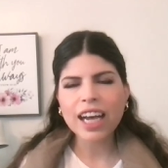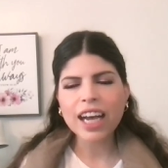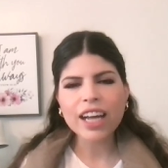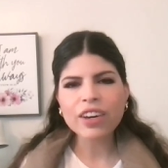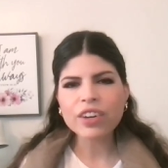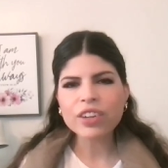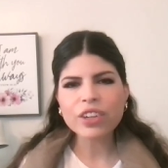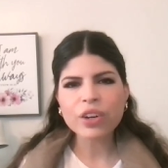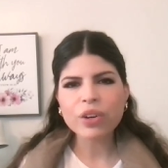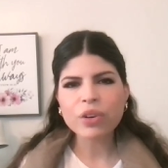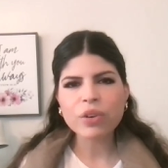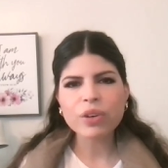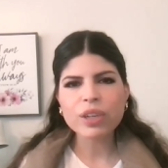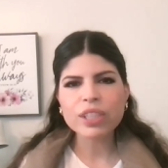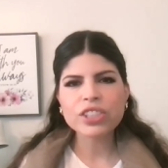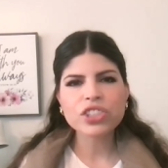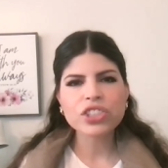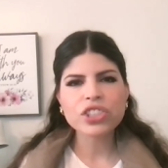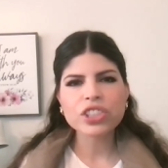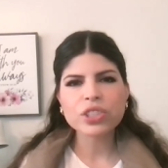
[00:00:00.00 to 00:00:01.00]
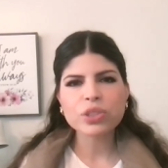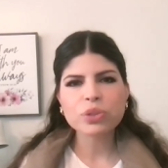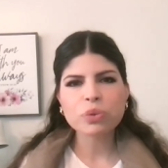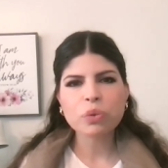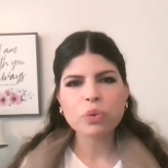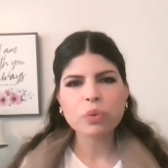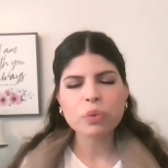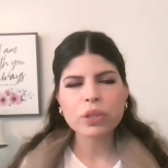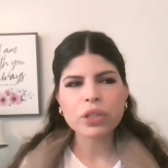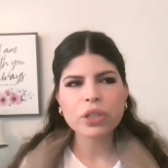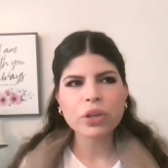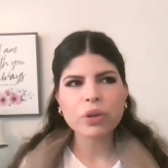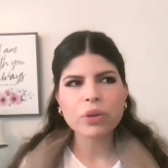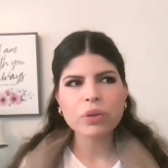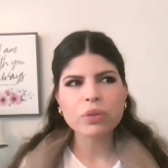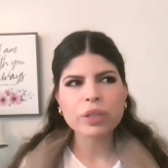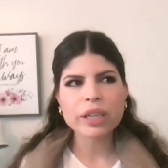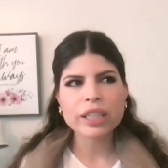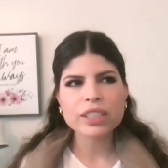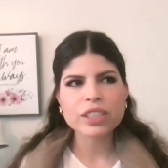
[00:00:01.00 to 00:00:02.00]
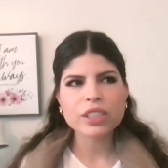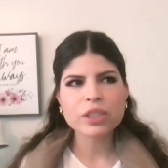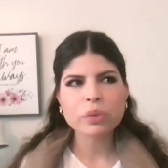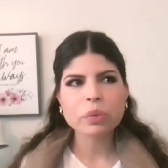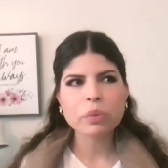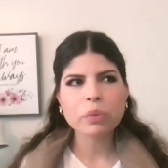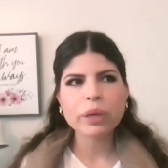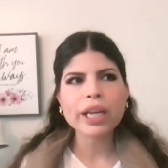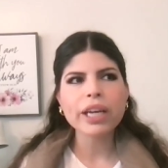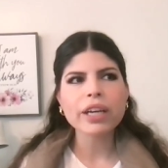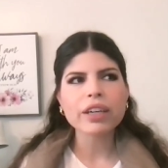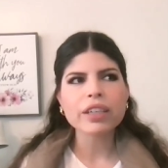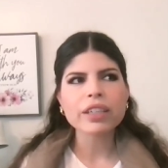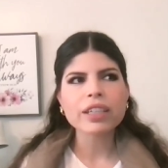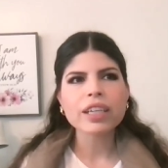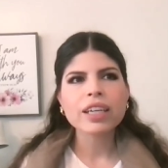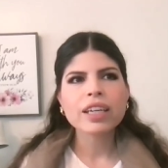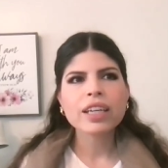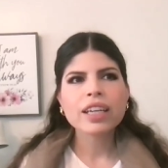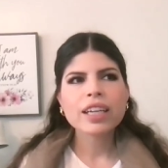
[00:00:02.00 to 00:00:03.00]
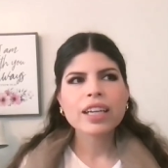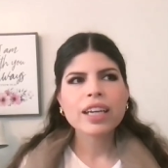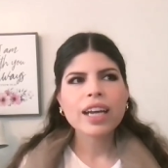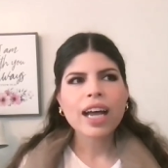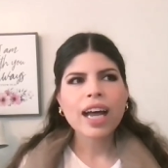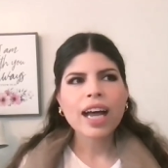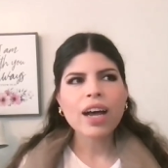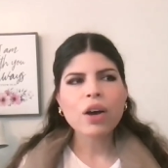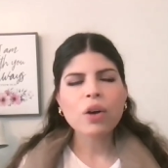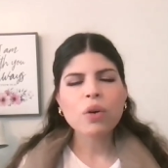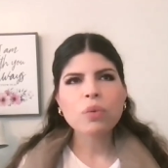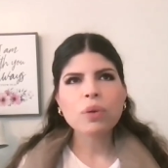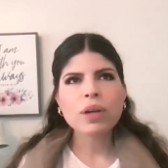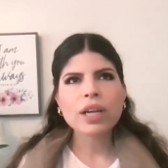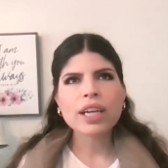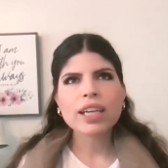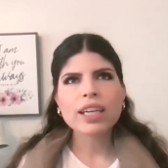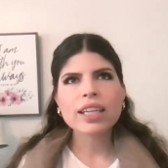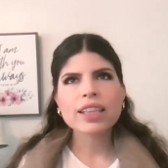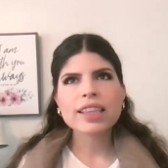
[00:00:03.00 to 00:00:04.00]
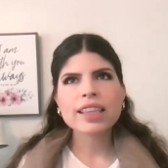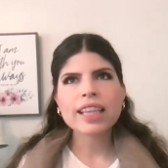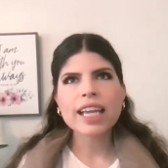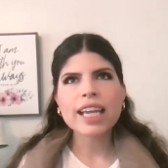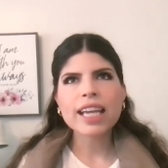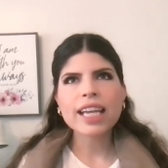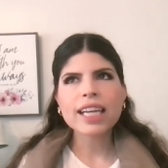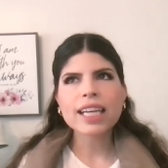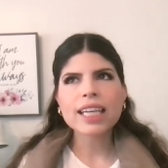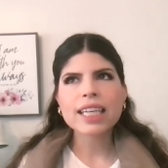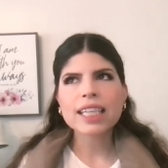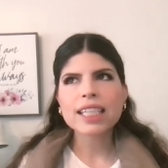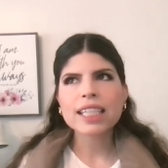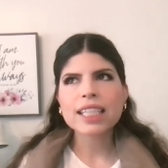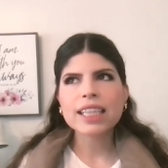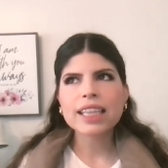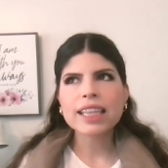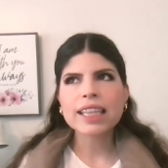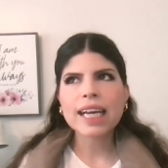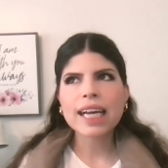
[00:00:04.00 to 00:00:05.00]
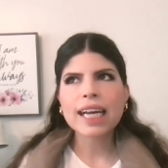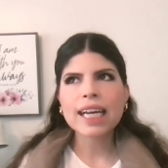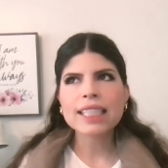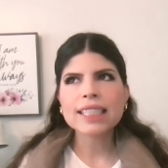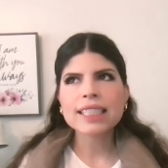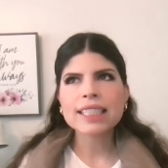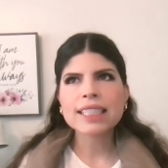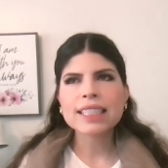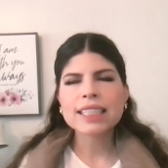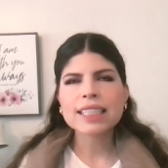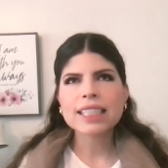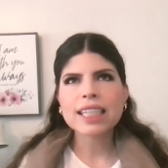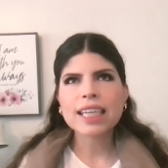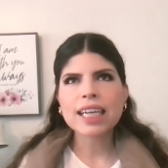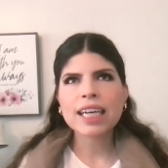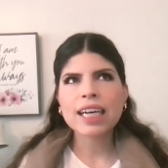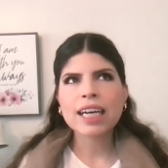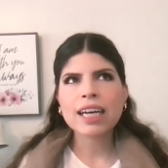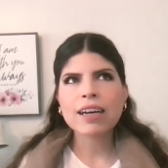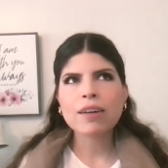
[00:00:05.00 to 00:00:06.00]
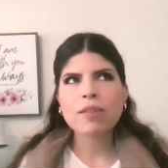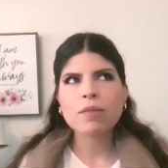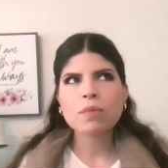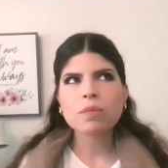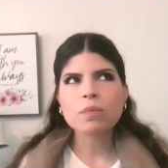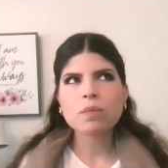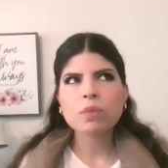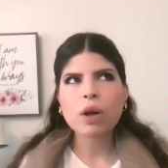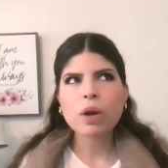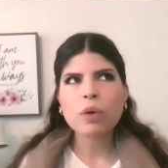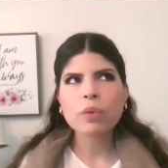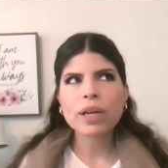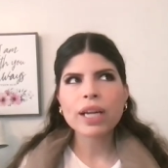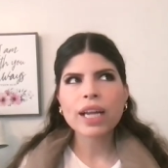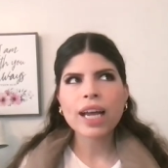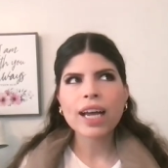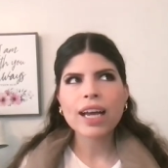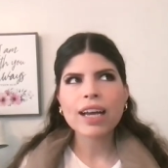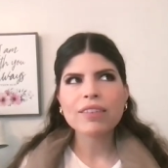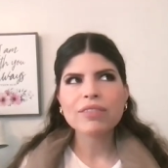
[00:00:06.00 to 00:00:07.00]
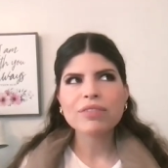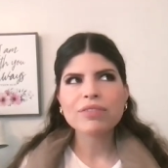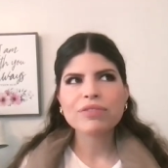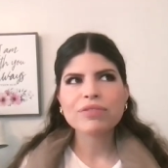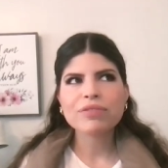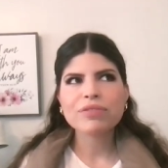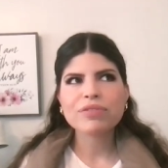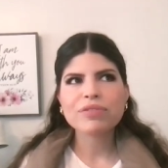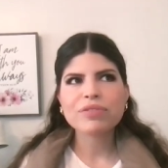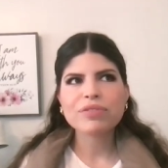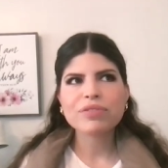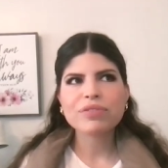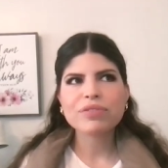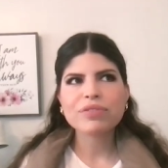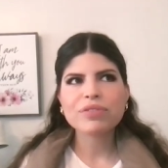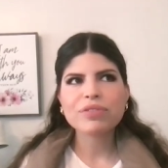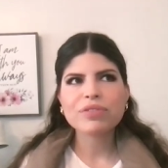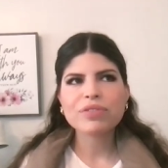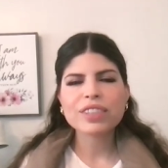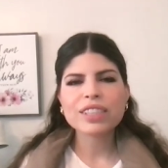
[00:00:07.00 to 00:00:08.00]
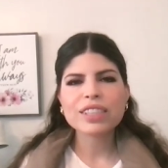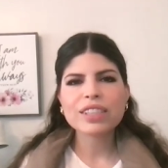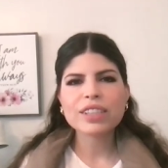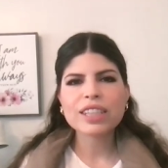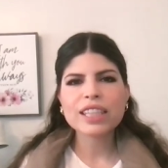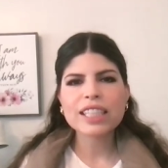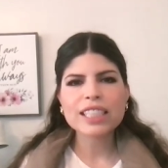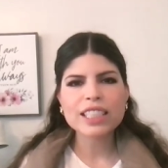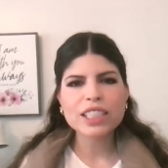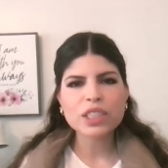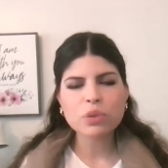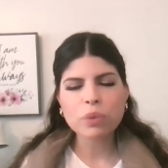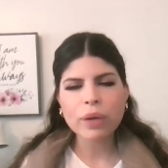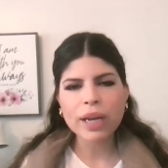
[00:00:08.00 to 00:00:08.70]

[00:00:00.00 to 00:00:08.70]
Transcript: I don't know, it's just, you know, it's weird how we think that when we have these